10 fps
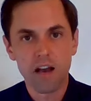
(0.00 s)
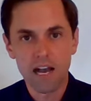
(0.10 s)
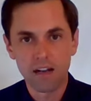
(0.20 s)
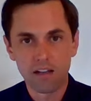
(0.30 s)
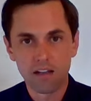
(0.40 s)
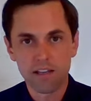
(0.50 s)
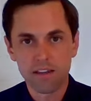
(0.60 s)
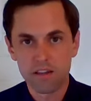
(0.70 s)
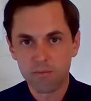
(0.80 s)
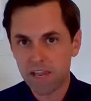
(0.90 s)
Island and
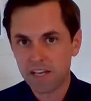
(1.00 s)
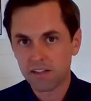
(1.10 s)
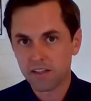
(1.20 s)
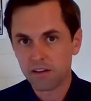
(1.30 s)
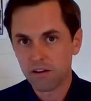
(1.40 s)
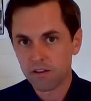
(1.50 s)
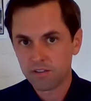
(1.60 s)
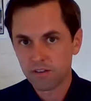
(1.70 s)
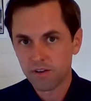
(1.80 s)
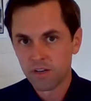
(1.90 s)
then the mainland
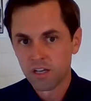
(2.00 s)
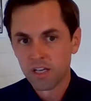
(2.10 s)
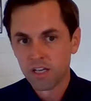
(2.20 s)
also.